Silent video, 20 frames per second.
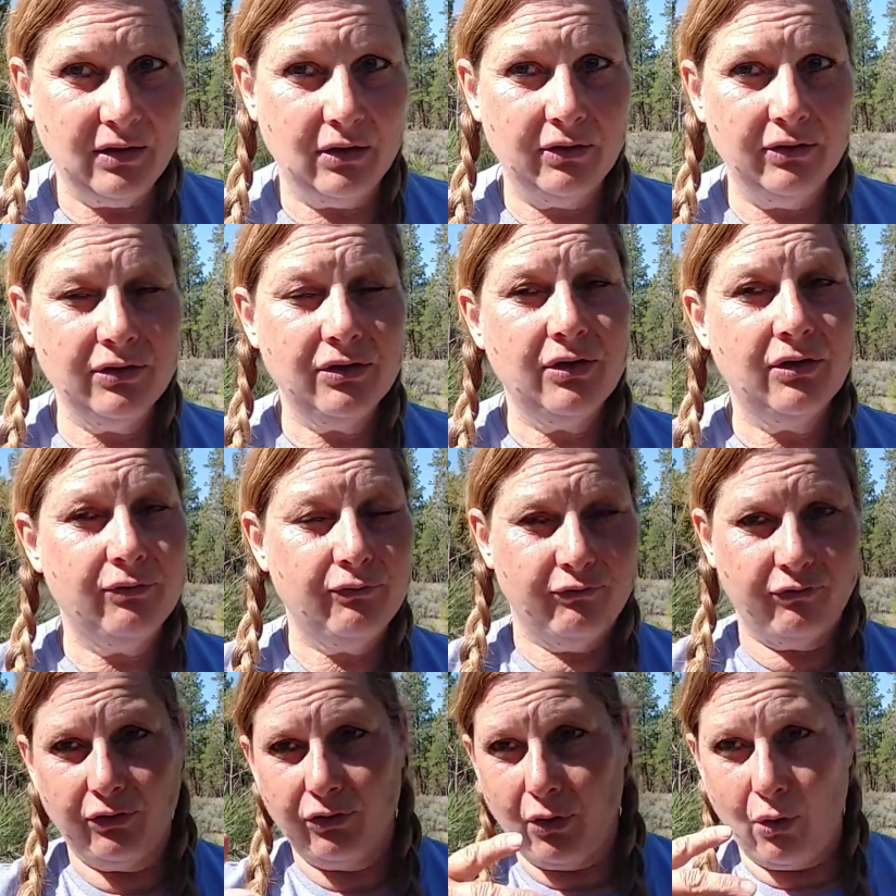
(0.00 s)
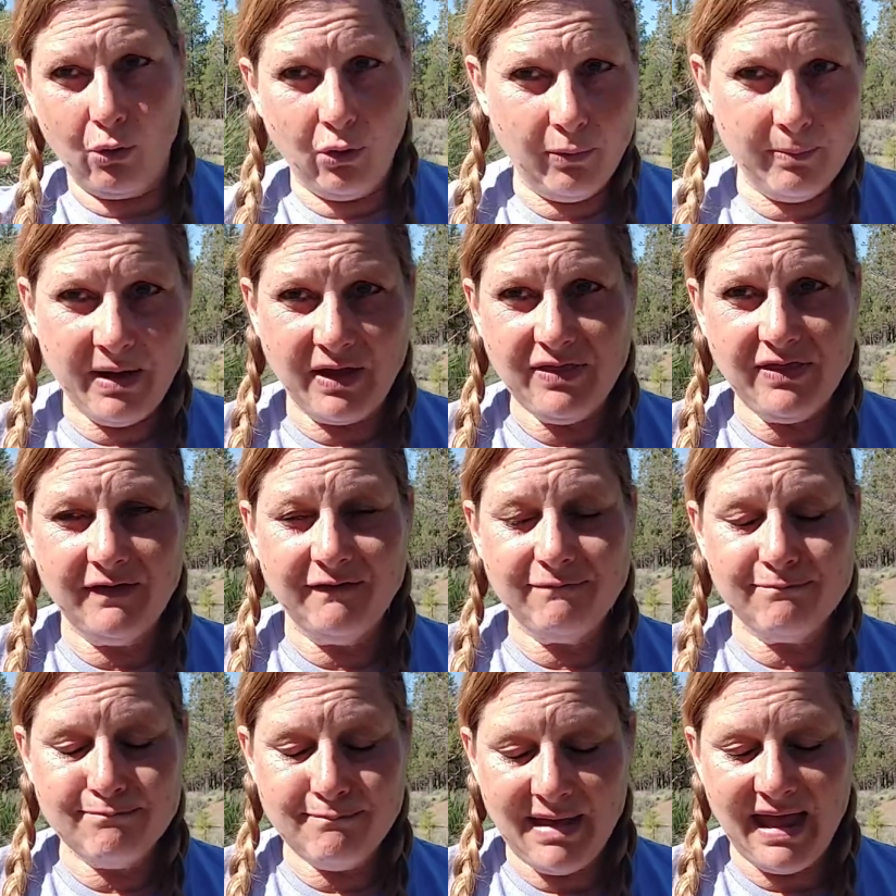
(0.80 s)
or for the whole month of
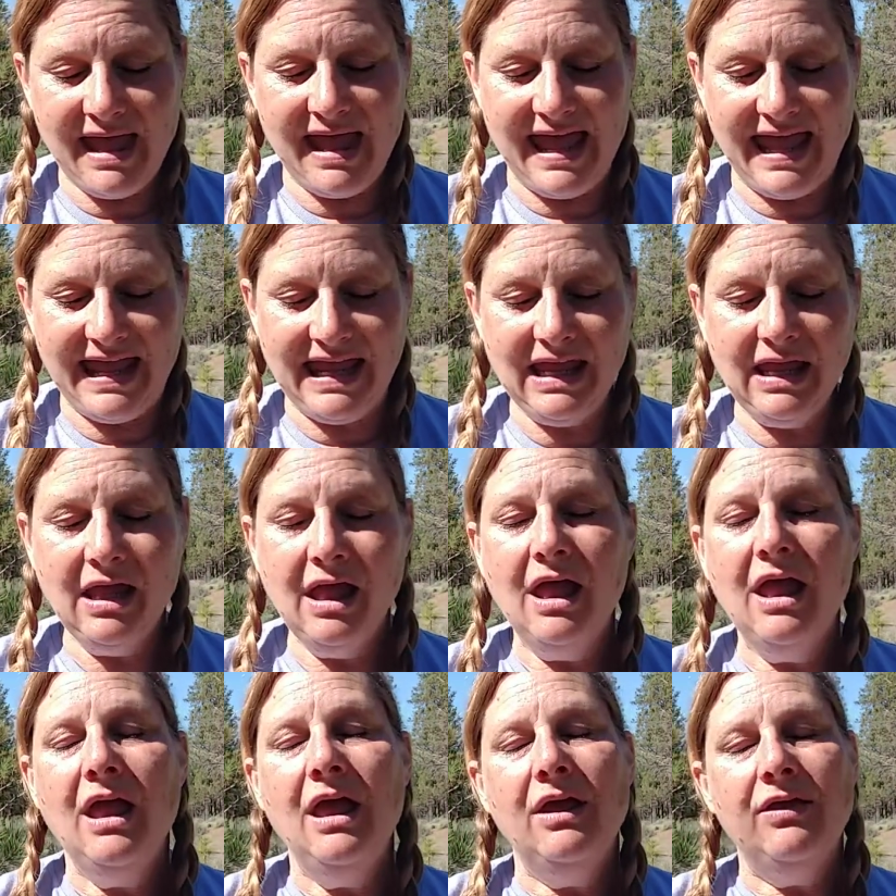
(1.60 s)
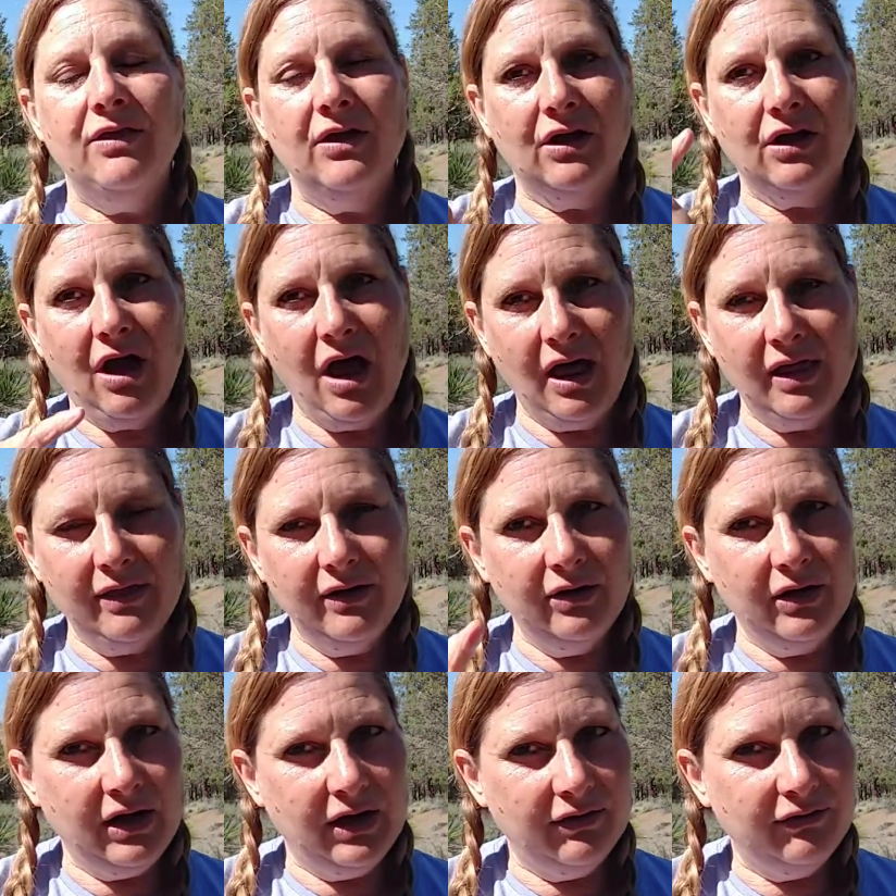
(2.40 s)
May, the color
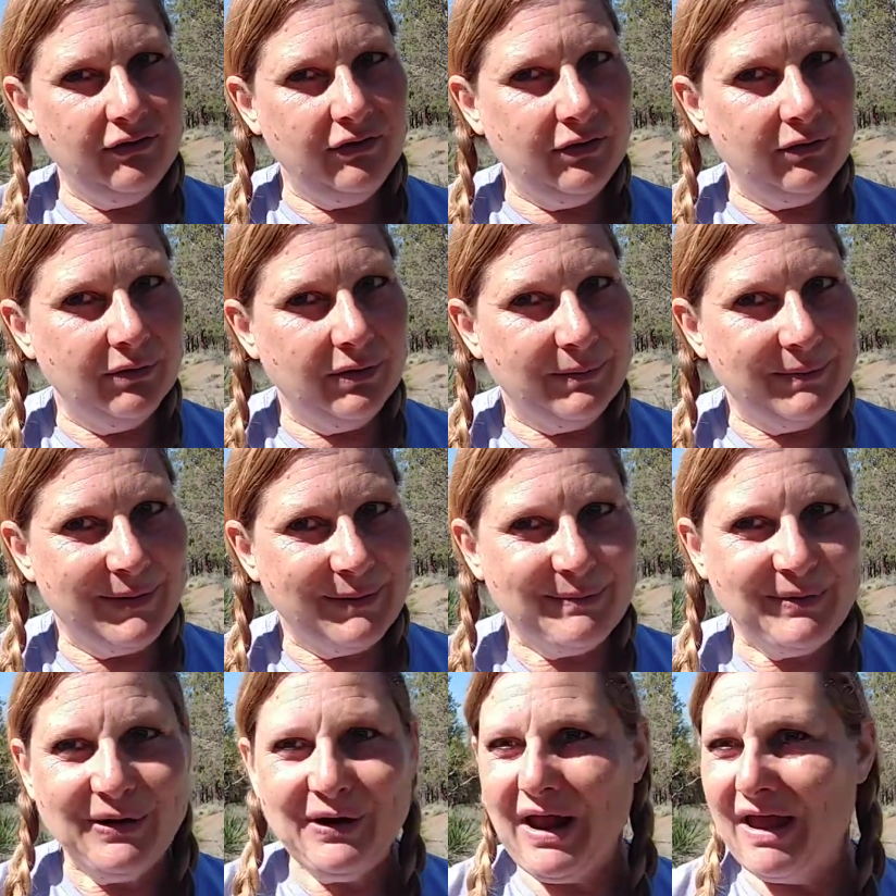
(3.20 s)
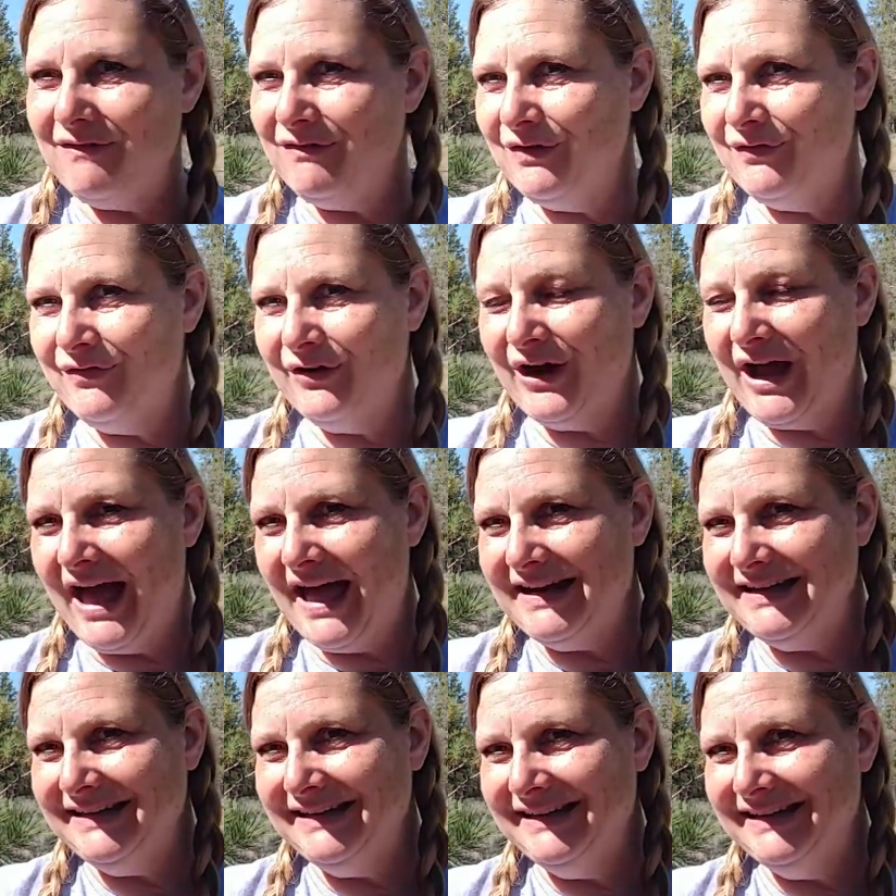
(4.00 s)
is, do you remember? Have you
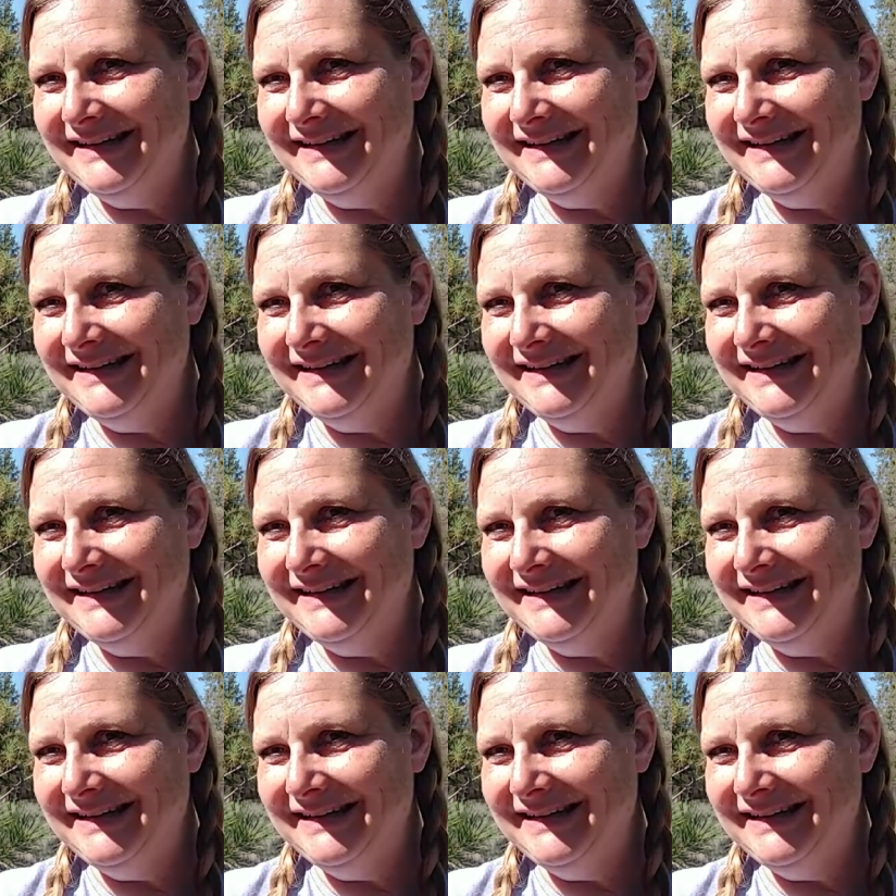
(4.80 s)
forgotten?